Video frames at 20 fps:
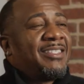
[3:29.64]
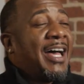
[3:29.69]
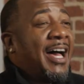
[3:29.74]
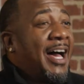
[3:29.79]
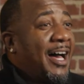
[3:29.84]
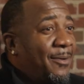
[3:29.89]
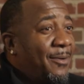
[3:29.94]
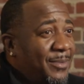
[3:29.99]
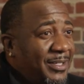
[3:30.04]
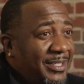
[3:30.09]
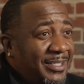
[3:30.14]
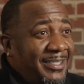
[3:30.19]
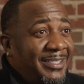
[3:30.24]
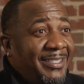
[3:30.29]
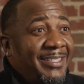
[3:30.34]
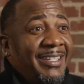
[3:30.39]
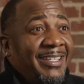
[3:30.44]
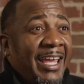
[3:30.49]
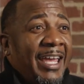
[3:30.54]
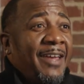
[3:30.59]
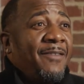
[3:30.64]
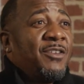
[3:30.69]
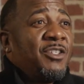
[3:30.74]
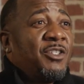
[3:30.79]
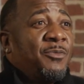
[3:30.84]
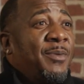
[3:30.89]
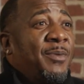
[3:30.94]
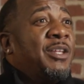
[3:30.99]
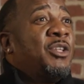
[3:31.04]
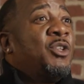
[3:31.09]
Thomas Davis
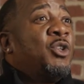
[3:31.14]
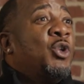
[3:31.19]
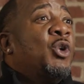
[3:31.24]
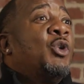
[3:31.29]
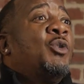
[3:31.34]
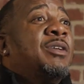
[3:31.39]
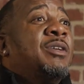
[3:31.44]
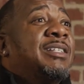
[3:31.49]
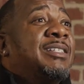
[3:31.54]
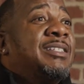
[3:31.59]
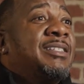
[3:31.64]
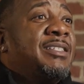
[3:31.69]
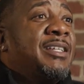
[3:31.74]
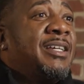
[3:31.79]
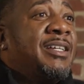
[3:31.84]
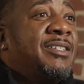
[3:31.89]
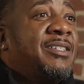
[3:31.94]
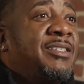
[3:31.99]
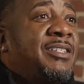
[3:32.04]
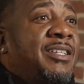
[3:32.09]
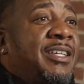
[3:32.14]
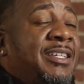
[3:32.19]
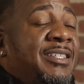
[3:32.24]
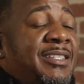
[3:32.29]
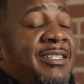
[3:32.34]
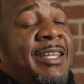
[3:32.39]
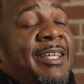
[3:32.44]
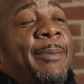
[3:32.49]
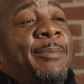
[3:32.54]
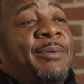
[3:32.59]
been doing since he
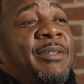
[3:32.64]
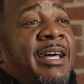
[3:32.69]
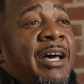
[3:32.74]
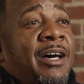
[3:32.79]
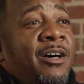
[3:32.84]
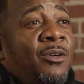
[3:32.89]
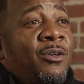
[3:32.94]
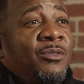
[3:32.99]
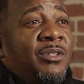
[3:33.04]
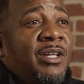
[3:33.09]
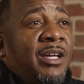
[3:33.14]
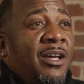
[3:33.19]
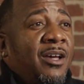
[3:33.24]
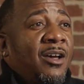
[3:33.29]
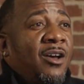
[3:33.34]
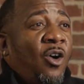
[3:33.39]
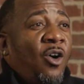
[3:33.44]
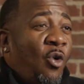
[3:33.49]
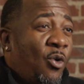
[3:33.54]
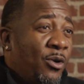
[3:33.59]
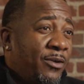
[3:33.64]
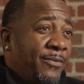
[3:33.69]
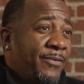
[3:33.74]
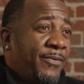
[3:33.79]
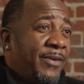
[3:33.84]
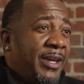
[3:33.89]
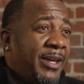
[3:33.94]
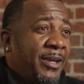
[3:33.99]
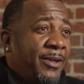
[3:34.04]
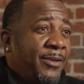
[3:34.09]
stepped out on
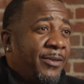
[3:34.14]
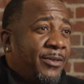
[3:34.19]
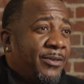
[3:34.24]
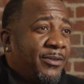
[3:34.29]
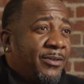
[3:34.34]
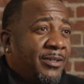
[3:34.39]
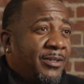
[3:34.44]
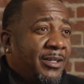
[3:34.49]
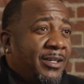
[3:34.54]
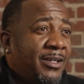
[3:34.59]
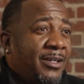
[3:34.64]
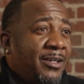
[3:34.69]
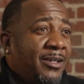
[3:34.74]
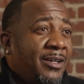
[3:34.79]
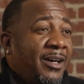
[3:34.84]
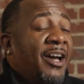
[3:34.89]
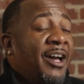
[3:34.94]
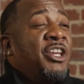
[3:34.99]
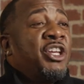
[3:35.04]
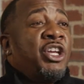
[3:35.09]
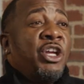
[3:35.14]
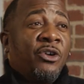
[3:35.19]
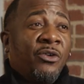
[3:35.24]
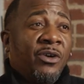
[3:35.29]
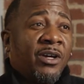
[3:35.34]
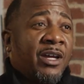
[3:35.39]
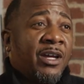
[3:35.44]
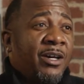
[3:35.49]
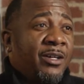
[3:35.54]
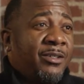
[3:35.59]
faith a year
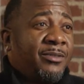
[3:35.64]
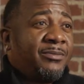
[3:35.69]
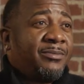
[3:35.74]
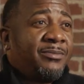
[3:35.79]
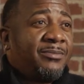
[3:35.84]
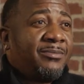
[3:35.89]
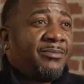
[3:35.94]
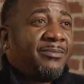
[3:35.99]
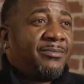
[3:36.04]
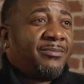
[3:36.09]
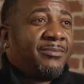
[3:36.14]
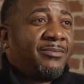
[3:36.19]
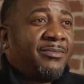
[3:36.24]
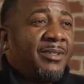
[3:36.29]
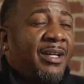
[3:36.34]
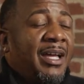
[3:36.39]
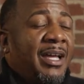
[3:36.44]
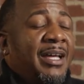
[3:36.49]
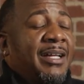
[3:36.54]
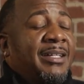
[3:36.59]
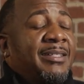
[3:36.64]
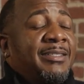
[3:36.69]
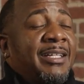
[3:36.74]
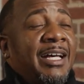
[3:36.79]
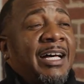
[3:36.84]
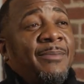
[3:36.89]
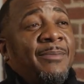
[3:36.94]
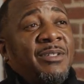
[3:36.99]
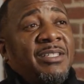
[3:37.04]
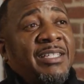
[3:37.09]
ago?
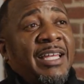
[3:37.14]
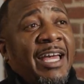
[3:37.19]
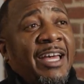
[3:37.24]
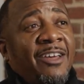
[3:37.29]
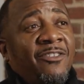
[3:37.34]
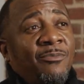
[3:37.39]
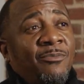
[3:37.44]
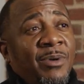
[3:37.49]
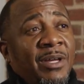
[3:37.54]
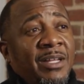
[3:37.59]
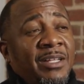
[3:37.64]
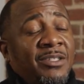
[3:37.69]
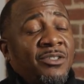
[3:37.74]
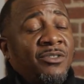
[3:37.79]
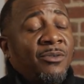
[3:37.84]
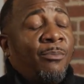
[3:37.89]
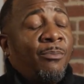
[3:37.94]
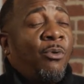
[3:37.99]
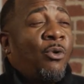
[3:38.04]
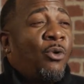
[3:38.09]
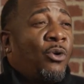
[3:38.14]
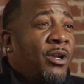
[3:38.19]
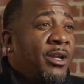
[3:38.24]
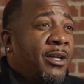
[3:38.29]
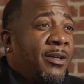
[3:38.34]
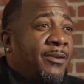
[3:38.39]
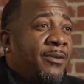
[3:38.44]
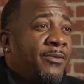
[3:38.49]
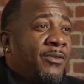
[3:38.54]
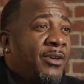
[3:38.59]
Thomas has been
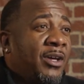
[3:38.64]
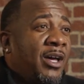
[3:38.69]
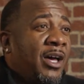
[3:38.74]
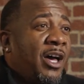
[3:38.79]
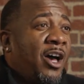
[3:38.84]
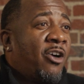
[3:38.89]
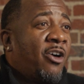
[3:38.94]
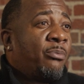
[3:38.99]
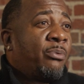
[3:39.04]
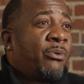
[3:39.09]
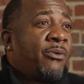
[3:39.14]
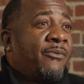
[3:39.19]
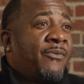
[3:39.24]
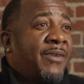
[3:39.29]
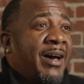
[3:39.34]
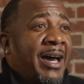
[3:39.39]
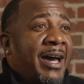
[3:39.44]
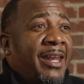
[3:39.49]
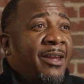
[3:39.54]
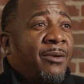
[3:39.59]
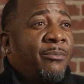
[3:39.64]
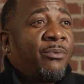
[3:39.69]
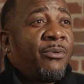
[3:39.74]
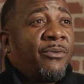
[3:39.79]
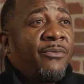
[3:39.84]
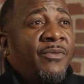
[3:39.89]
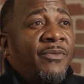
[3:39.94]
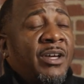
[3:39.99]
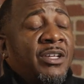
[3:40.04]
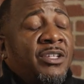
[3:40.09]
supportive of providing
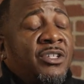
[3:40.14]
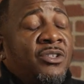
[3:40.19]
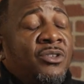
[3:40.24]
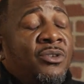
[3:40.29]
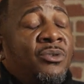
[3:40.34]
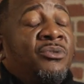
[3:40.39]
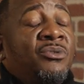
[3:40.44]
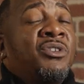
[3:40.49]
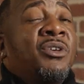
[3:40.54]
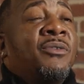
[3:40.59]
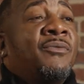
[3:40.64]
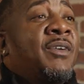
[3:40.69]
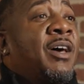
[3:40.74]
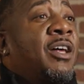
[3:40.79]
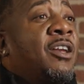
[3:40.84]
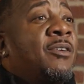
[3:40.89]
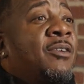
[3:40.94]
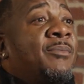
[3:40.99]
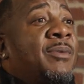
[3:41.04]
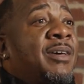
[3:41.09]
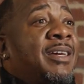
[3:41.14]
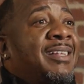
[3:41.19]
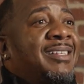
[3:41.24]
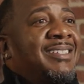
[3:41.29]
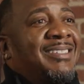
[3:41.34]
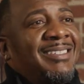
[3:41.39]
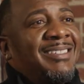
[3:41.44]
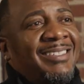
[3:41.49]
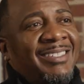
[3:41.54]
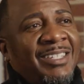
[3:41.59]
professional development
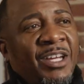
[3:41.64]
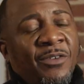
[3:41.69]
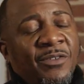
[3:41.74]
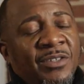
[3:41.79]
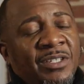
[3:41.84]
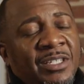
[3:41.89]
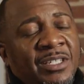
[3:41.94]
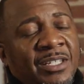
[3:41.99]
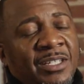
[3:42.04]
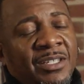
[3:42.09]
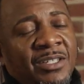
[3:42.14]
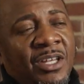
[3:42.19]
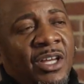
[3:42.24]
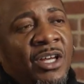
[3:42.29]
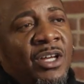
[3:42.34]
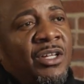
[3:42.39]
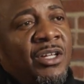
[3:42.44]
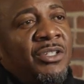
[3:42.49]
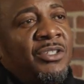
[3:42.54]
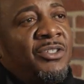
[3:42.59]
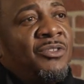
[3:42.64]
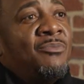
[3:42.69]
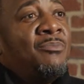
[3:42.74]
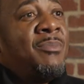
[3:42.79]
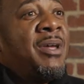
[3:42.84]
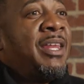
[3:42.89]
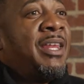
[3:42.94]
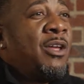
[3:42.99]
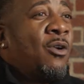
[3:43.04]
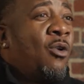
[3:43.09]
services to
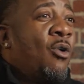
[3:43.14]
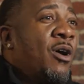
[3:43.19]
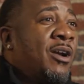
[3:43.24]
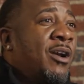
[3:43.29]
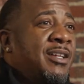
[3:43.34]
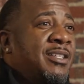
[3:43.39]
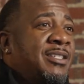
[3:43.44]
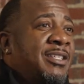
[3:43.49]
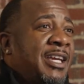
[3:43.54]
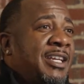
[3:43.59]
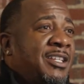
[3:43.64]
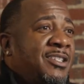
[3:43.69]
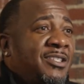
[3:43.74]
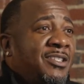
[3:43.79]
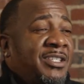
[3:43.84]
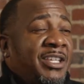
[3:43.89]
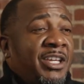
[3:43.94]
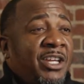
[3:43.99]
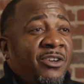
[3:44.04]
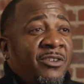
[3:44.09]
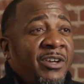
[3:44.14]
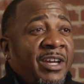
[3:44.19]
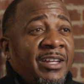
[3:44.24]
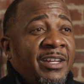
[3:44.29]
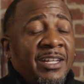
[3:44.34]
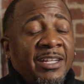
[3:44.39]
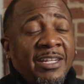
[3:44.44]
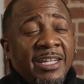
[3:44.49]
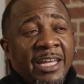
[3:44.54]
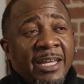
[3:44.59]
many organizations here in
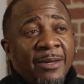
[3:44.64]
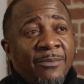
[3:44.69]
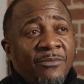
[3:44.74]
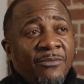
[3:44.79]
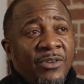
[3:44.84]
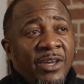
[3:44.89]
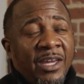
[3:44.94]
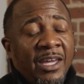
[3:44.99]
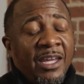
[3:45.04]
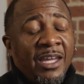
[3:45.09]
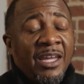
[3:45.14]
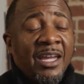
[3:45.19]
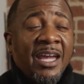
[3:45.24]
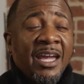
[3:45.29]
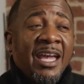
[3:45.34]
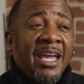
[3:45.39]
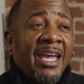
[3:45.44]
the DMV.